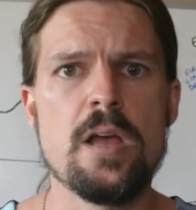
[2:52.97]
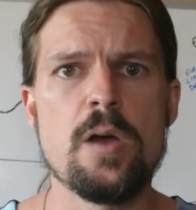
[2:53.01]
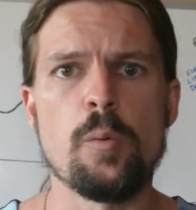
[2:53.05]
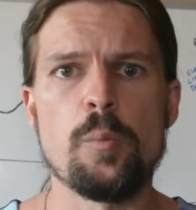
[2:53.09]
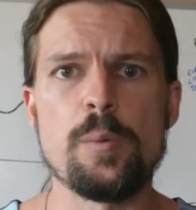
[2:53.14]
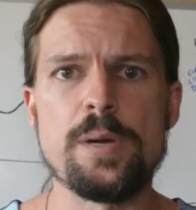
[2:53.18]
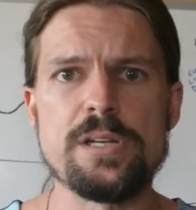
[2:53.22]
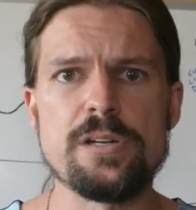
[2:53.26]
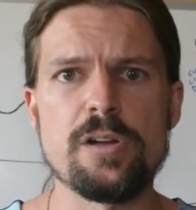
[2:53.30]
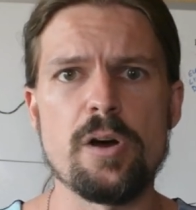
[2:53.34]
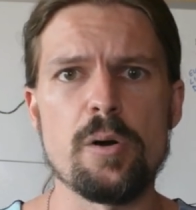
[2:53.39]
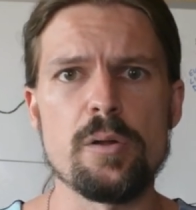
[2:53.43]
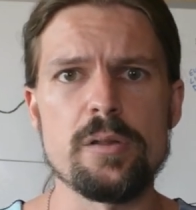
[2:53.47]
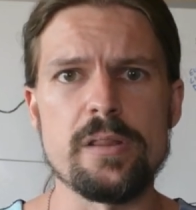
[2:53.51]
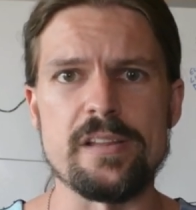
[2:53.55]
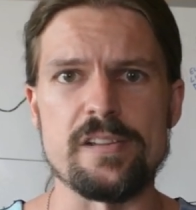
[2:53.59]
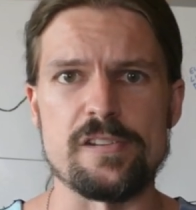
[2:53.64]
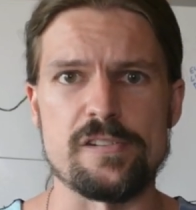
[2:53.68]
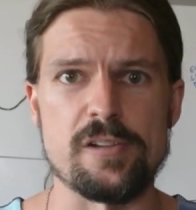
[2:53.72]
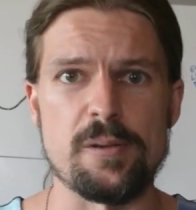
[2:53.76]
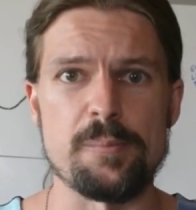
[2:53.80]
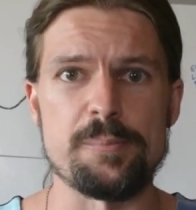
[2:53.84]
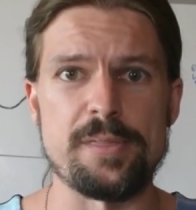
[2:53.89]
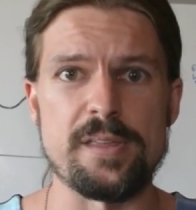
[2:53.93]
We know that
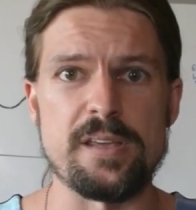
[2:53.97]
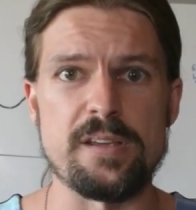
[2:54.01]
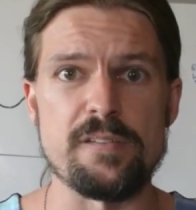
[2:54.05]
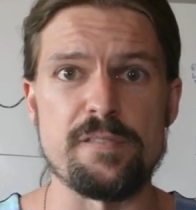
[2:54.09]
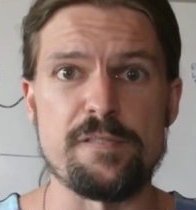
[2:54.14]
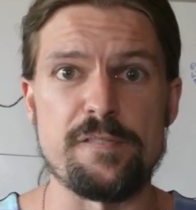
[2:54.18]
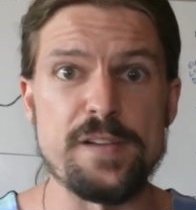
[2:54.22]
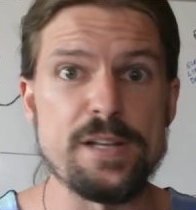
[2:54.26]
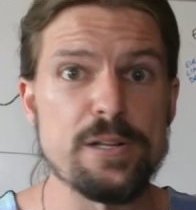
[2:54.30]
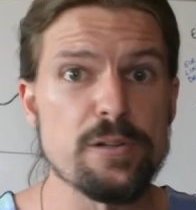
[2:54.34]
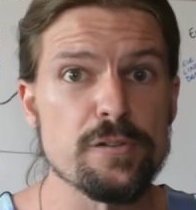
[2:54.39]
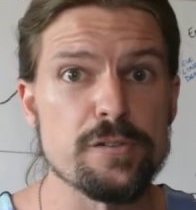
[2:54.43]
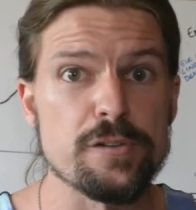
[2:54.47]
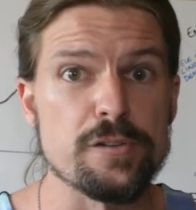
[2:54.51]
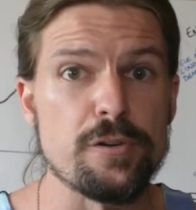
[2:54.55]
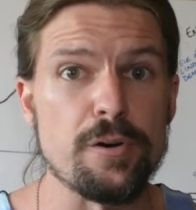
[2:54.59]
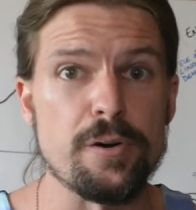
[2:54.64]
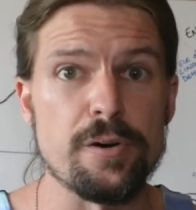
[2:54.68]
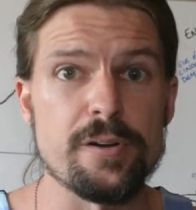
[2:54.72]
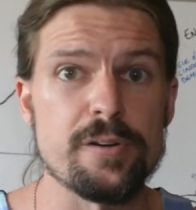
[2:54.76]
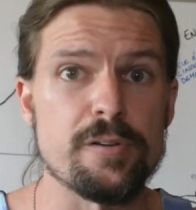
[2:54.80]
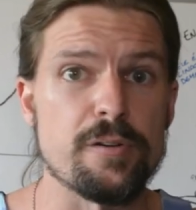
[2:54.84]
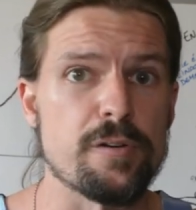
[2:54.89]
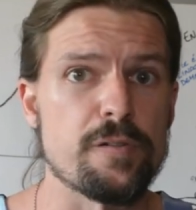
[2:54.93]
something feels
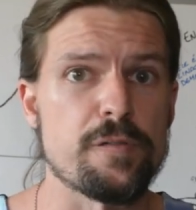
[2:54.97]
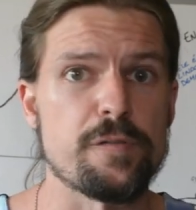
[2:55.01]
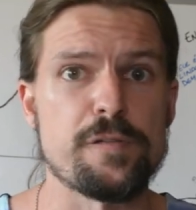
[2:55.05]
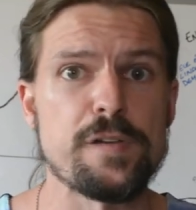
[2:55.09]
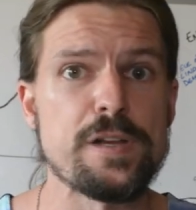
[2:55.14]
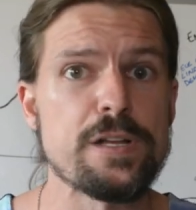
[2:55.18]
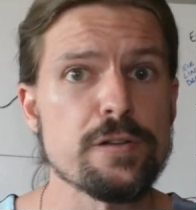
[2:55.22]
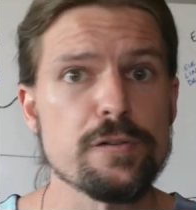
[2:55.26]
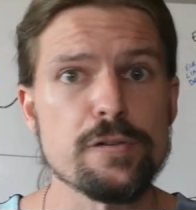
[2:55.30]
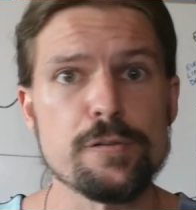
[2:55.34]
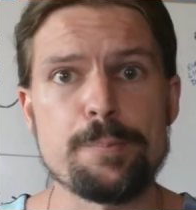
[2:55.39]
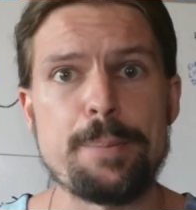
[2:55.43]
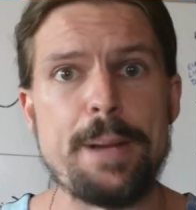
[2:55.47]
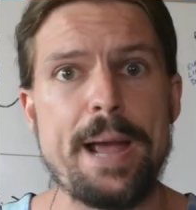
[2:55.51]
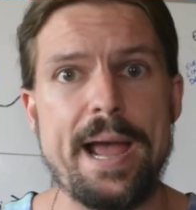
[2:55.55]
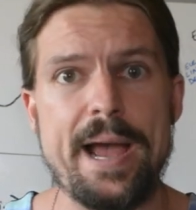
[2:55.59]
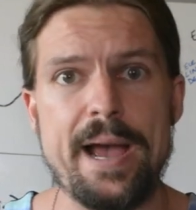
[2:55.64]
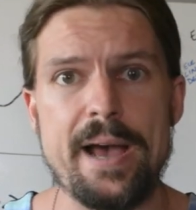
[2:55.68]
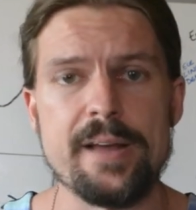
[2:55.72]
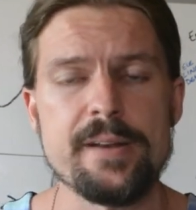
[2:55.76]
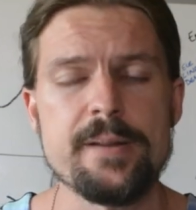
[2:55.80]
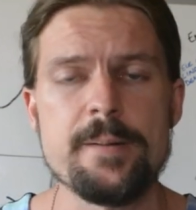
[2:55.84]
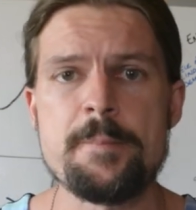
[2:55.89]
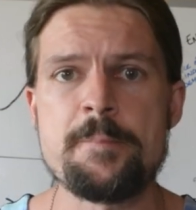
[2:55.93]
good or feels
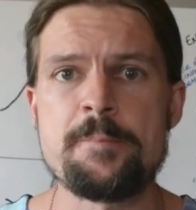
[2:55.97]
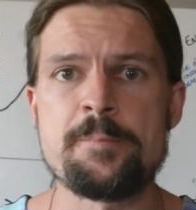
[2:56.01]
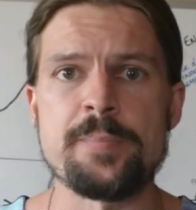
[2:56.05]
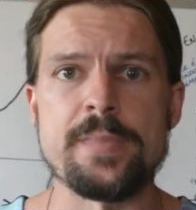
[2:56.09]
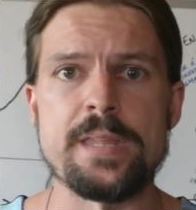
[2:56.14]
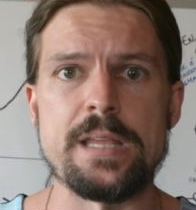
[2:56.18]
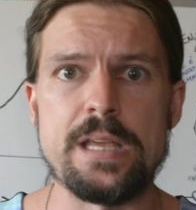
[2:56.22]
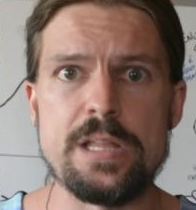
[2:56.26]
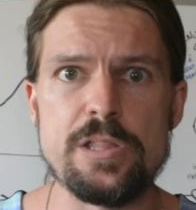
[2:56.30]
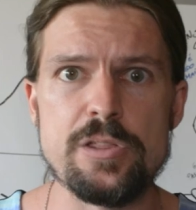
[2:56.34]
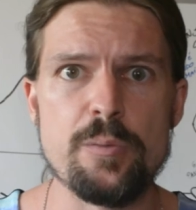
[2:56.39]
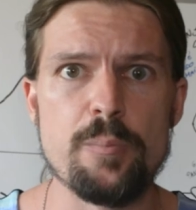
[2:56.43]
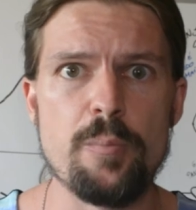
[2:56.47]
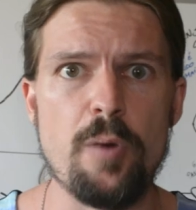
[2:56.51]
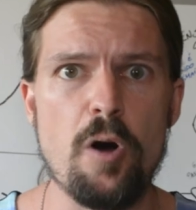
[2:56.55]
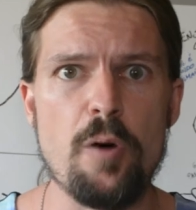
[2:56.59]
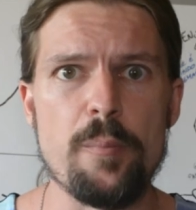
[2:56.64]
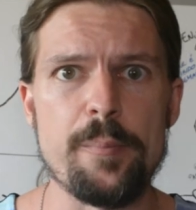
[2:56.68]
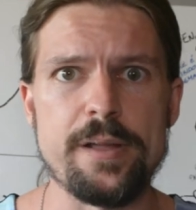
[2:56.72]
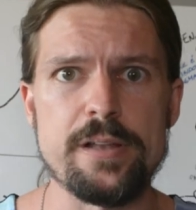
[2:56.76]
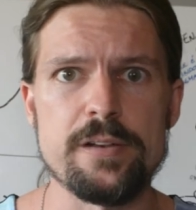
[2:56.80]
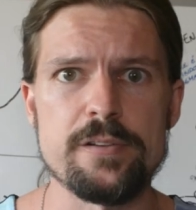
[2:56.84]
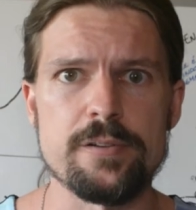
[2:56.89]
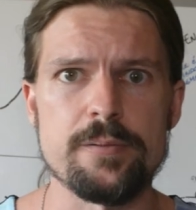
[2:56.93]
bad in the
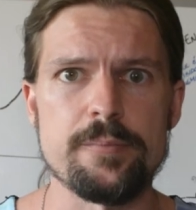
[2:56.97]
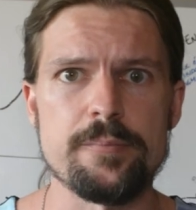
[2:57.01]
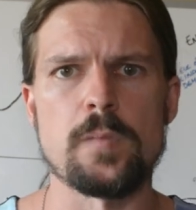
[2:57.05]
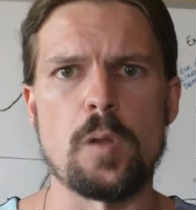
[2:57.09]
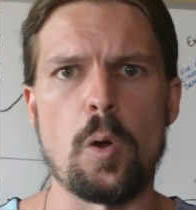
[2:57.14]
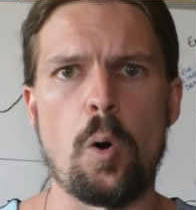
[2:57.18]
moment,